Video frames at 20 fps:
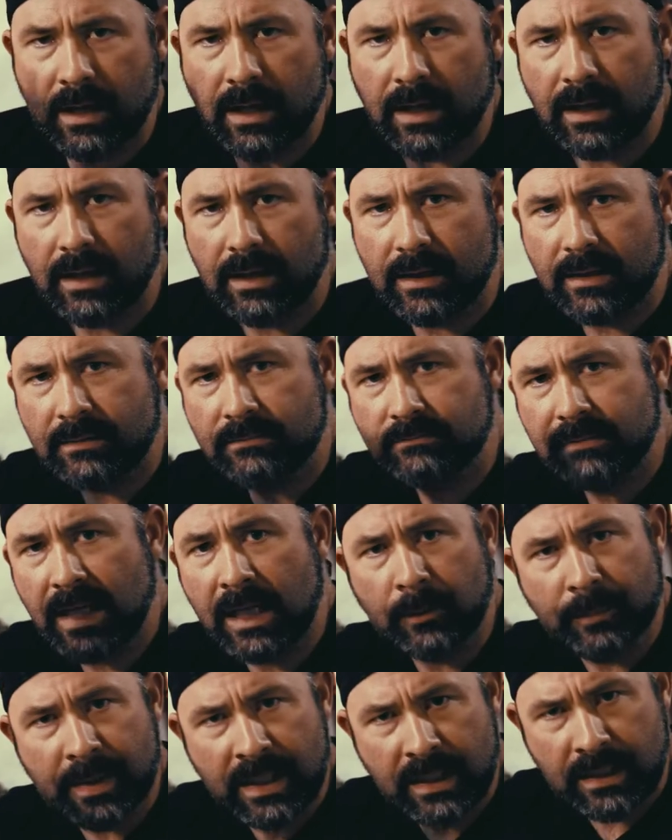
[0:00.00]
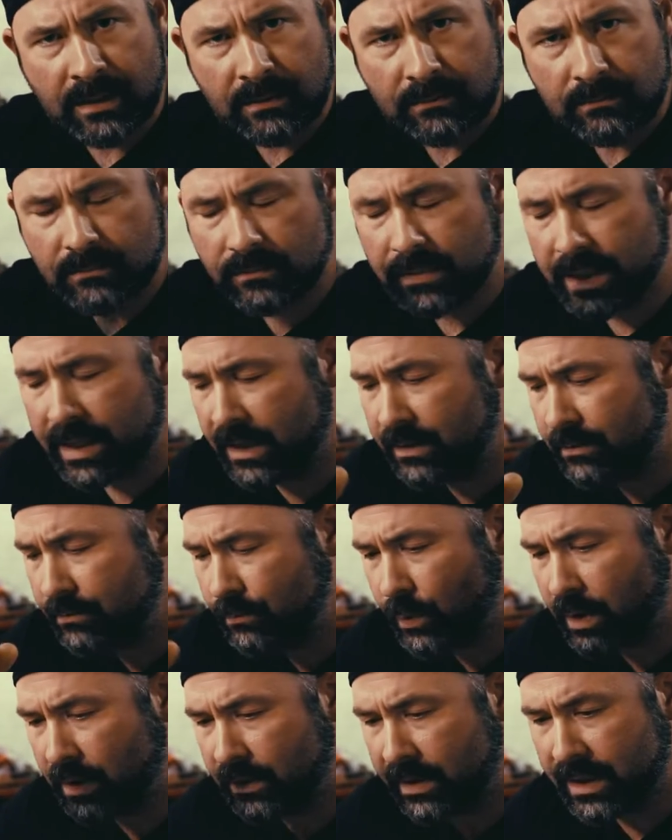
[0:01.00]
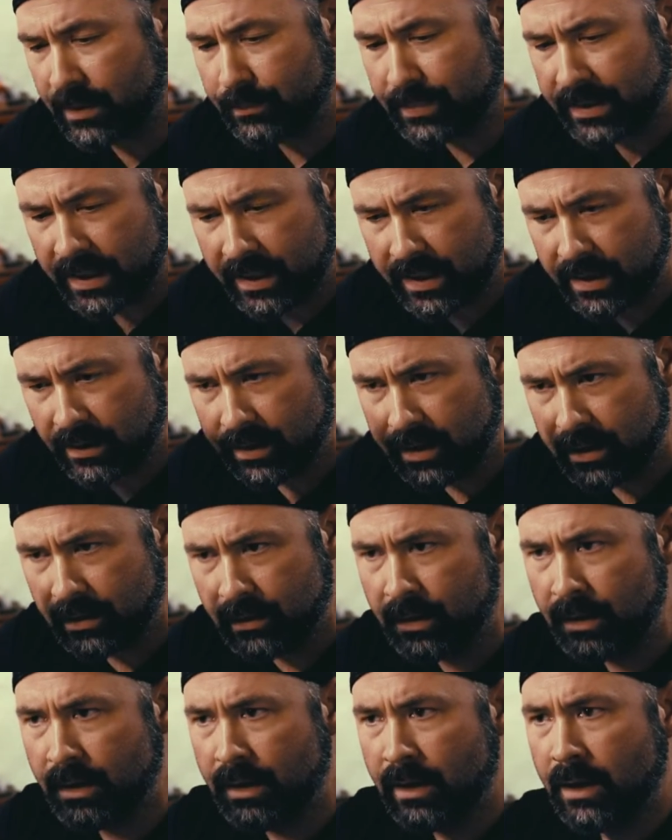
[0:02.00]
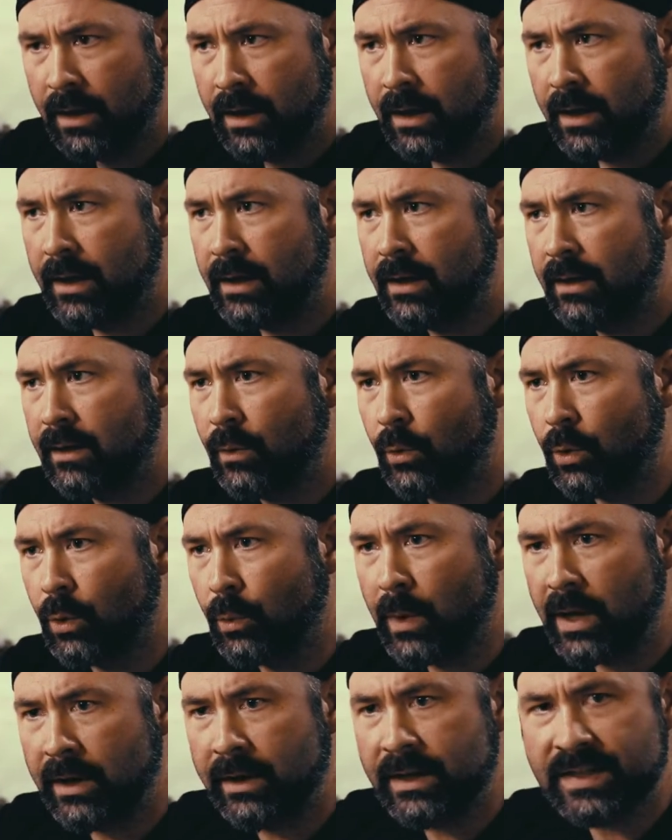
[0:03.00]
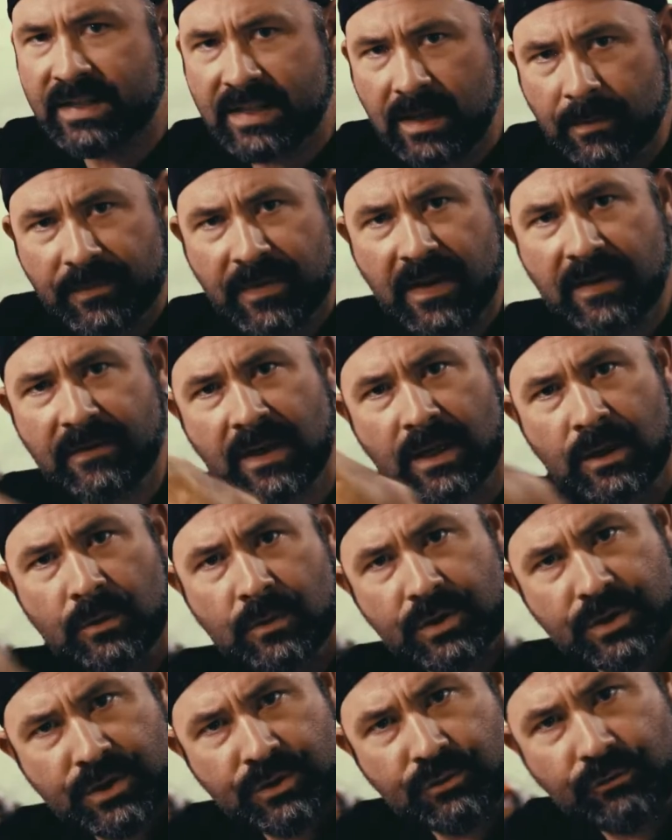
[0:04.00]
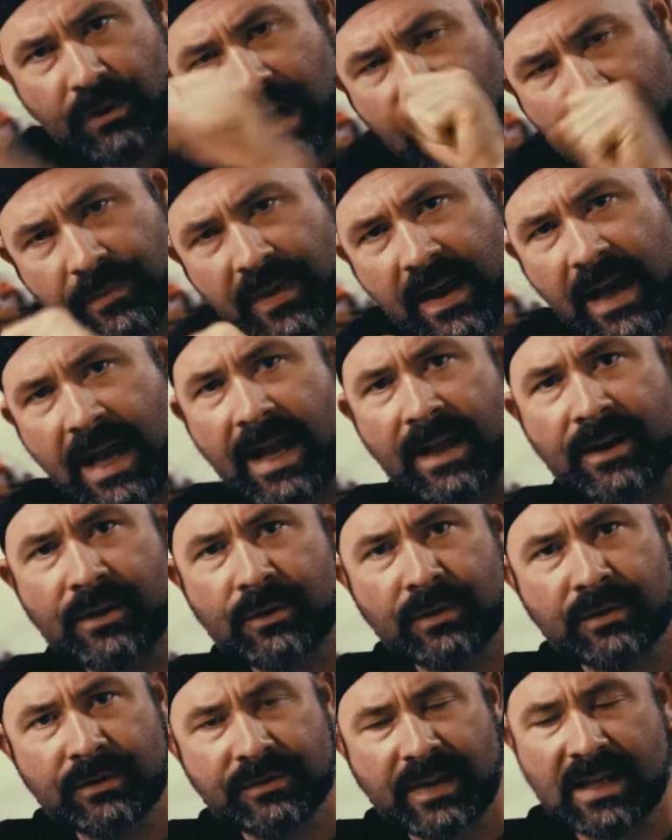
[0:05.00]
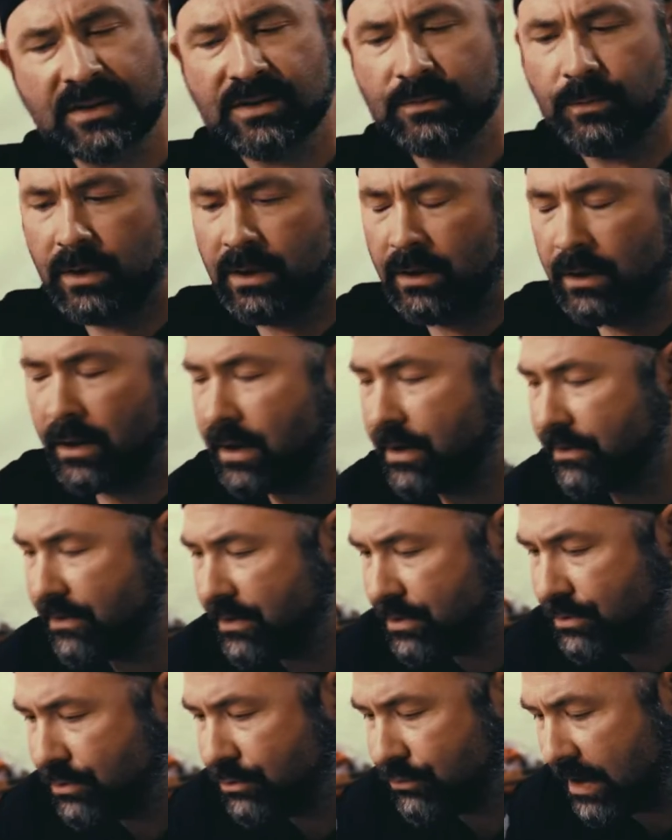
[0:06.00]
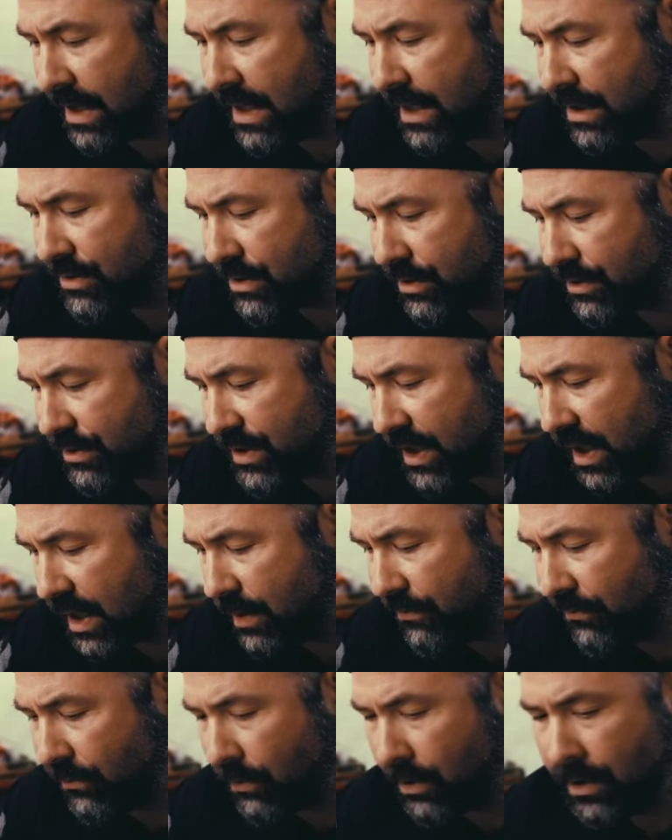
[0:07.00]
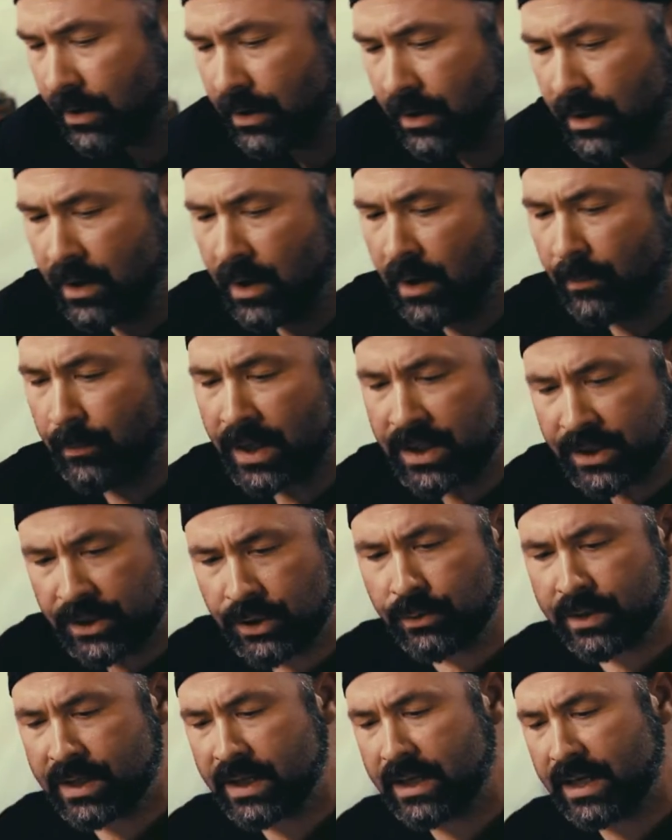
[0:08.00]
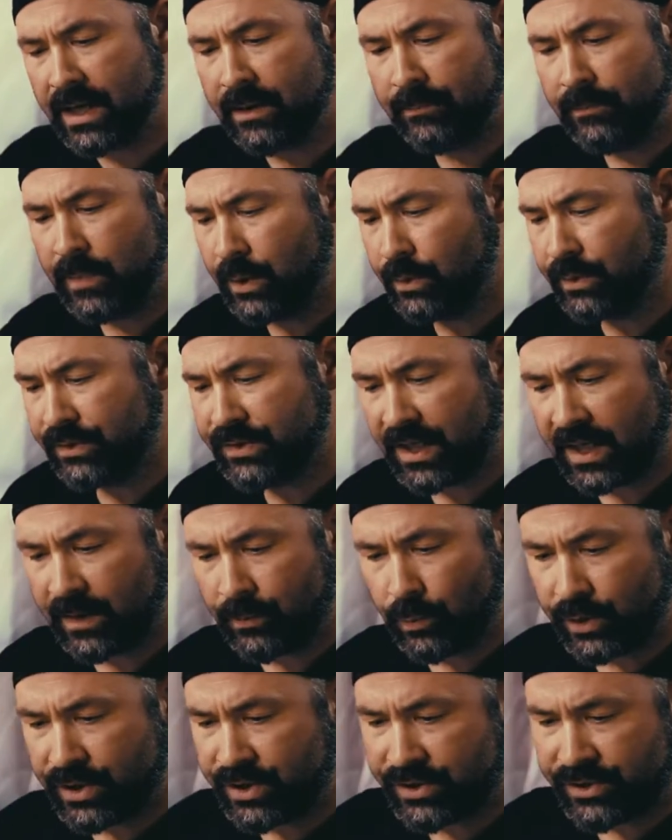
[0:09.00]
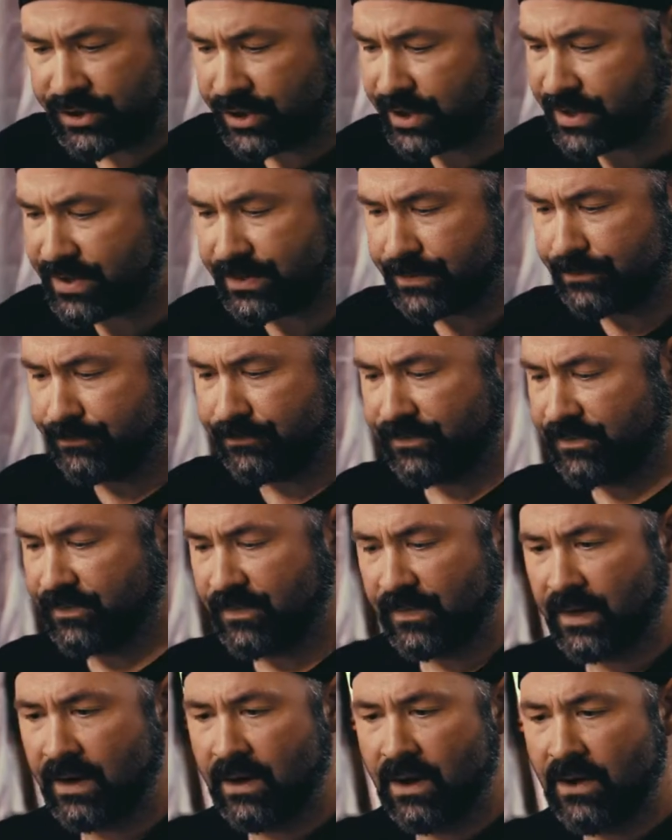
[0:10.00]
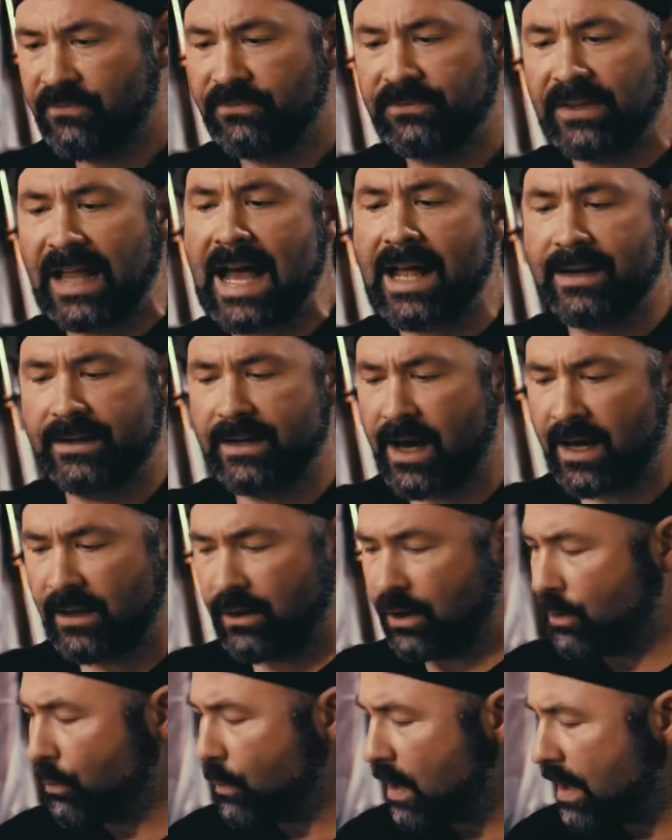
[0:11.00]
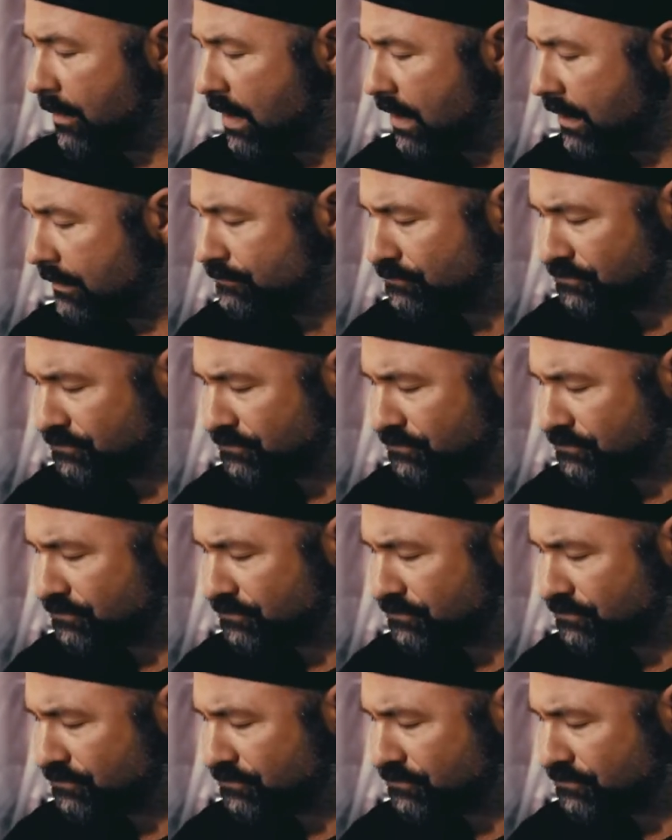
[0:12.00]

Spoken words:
LBE, okay, wearing plate carrier, or wearing something that you can just grab the handle, and that's what a lot of the drags are set up for. But you can get mule tape, which is just flat nylon webbing,